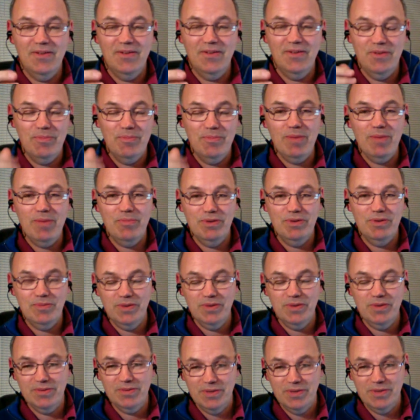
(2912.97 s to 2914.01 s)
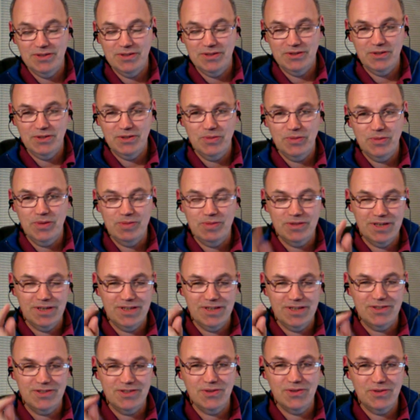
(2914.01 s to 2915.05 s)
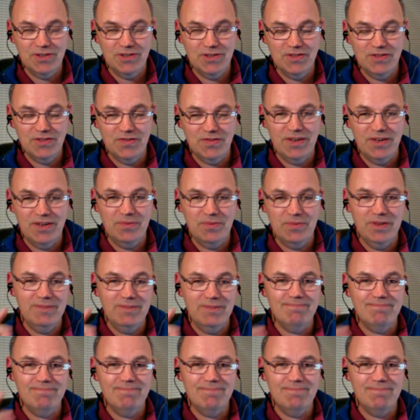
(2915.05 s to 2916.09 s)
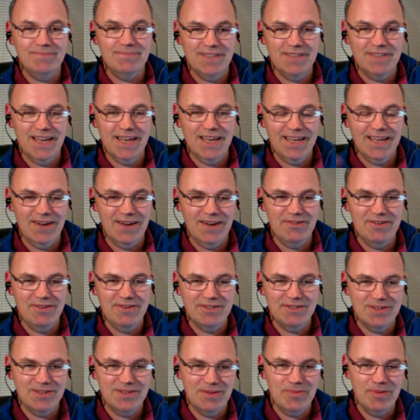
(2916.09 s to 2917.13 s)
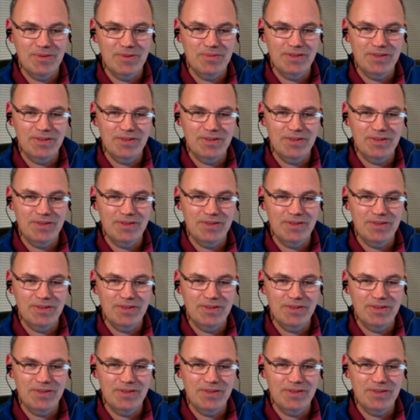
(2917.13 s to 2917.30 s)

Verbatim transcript: I remembered when I went onto your website and saw this fellow, I went Zach Arias.